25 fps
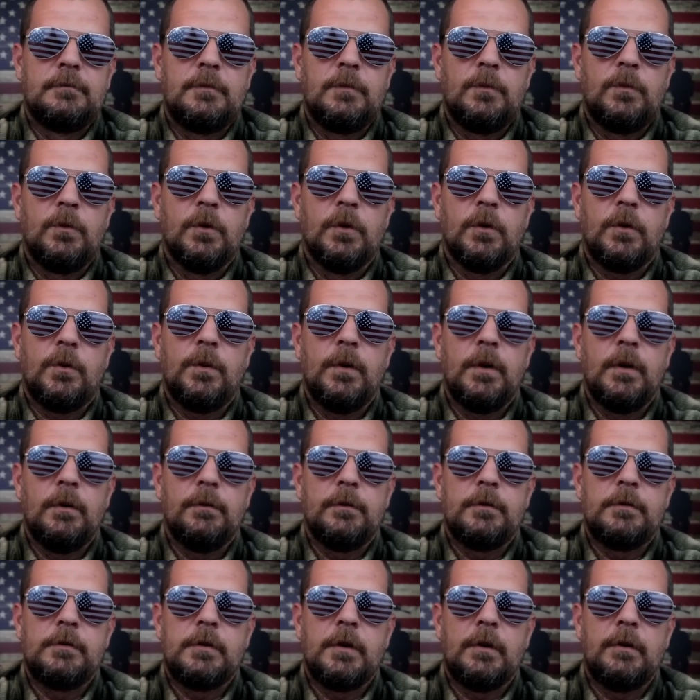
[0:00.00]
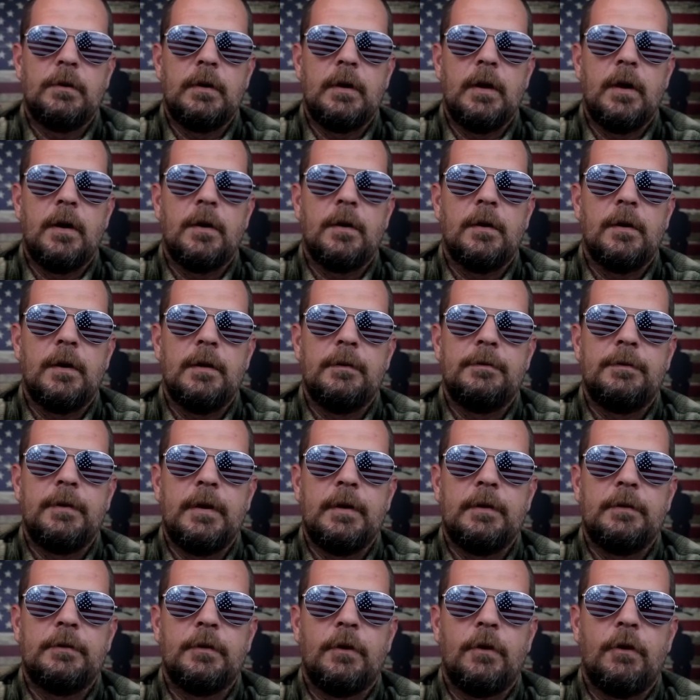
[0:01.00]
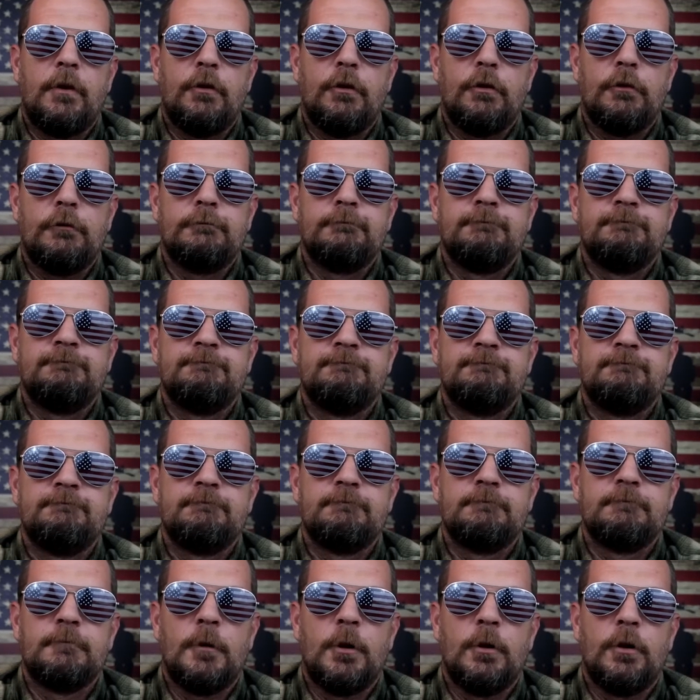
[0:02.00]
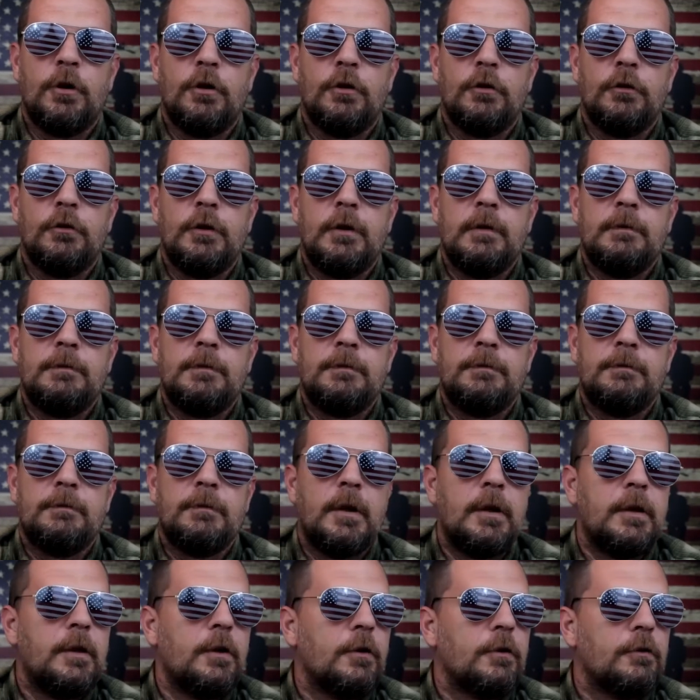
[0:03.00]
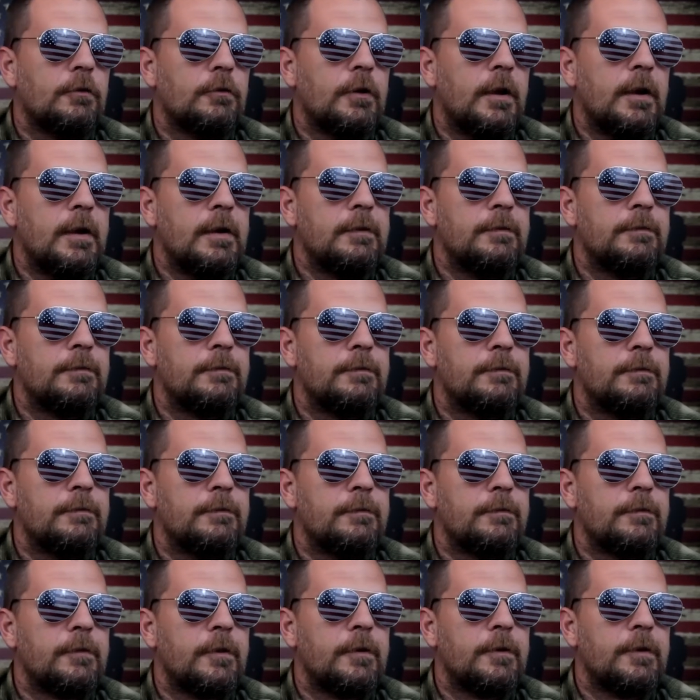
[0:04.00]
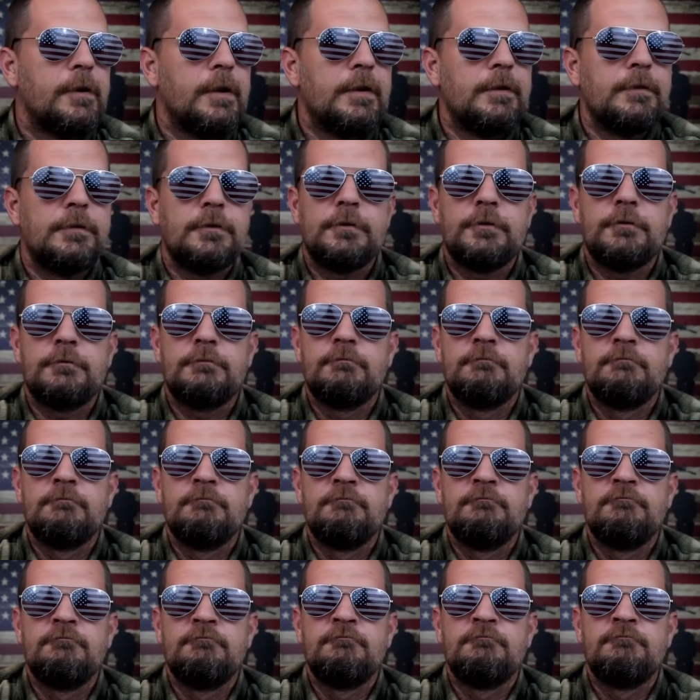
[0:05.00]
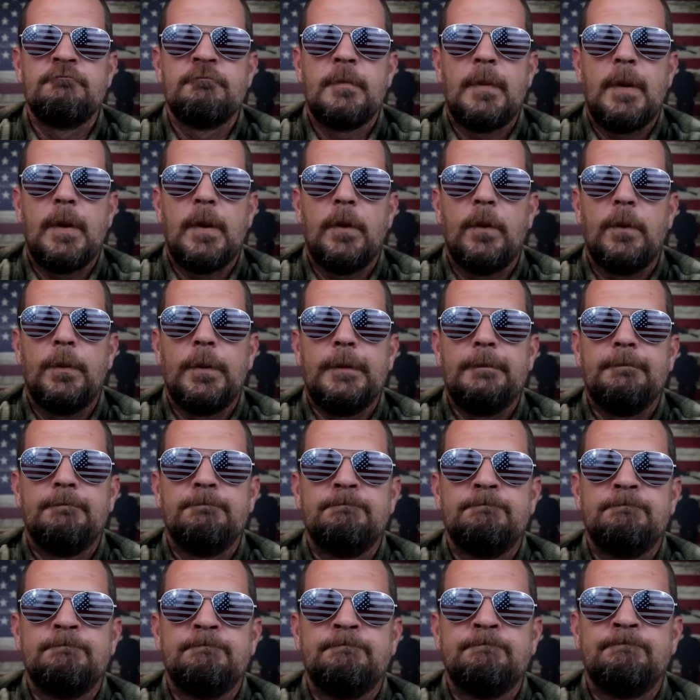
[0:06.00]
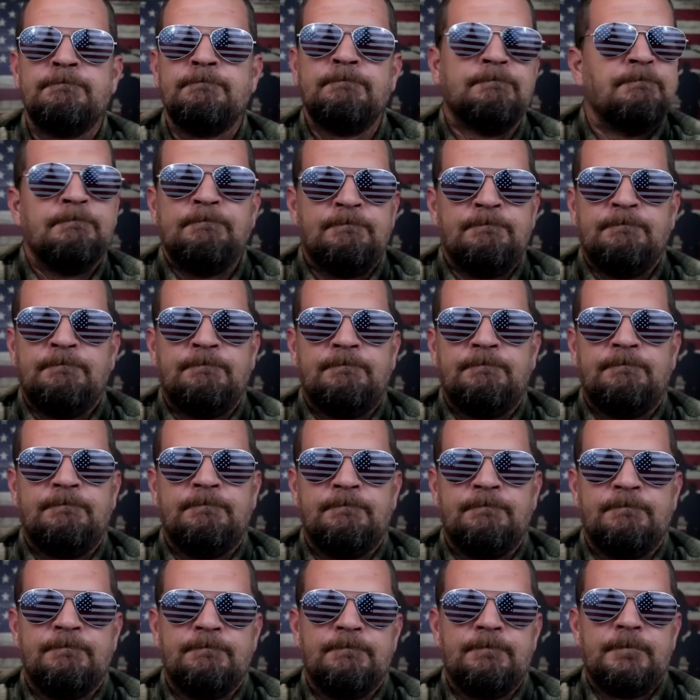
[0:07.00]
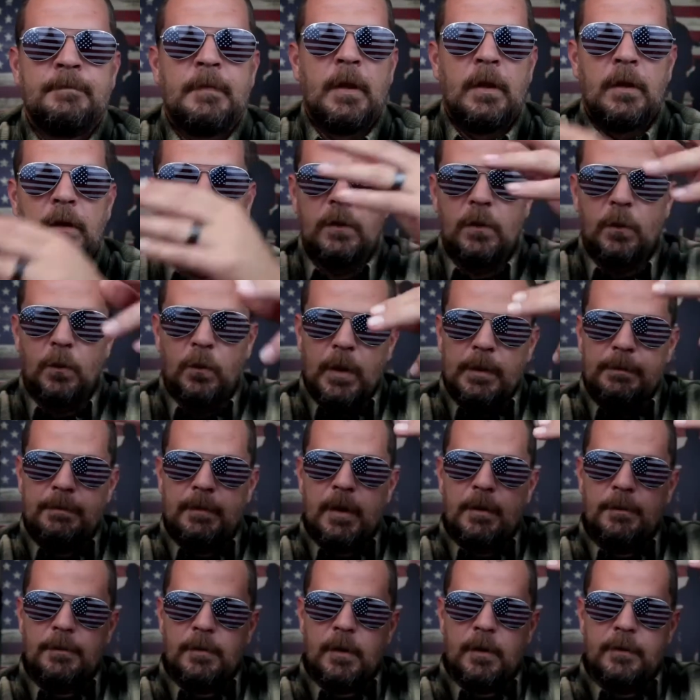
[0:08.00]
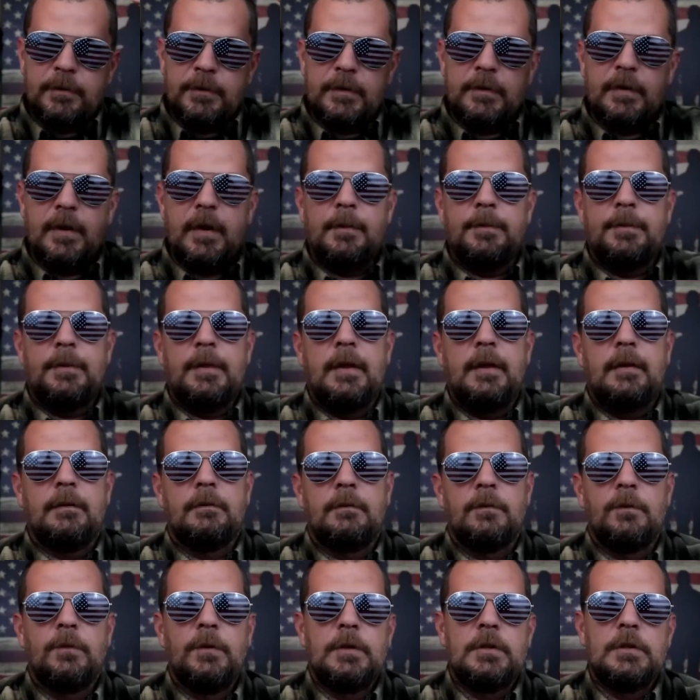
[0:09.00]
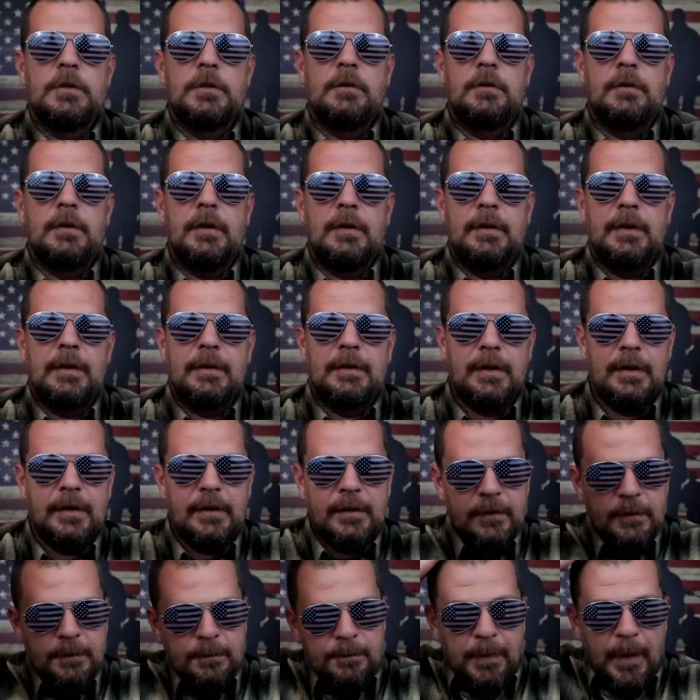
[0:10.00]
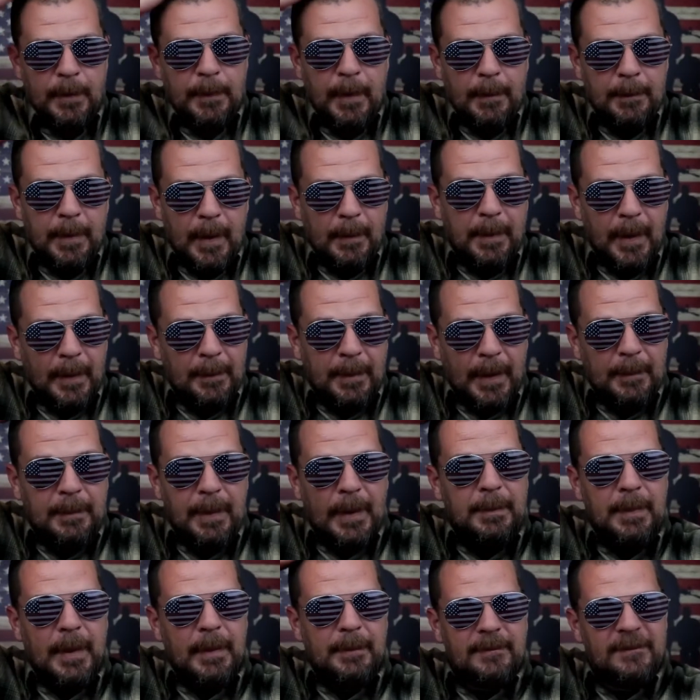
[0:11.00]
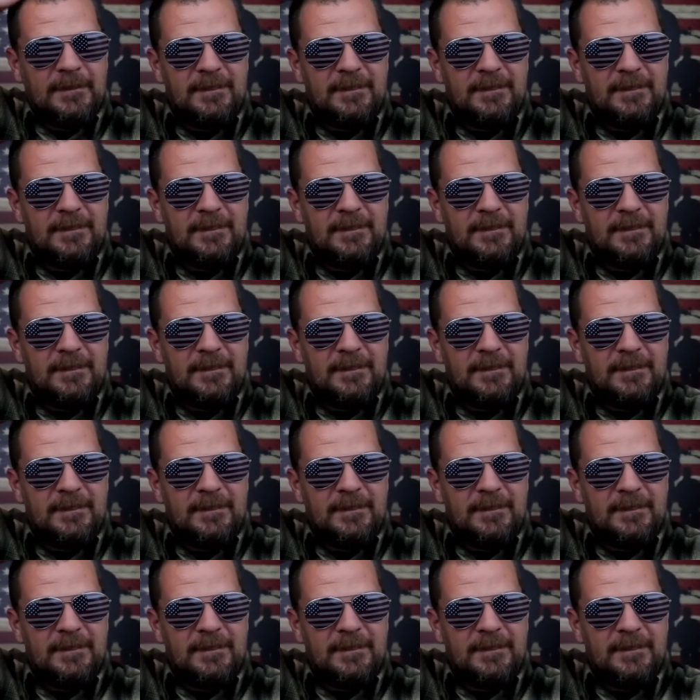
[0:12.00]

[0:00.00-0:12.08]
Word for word: work well with Shoei RFSR. RF, RF, RS? Helmet. Mm-mm. The whip coming off the top of that windshield on that thing is bop, bop, bop, bop, bop, bop,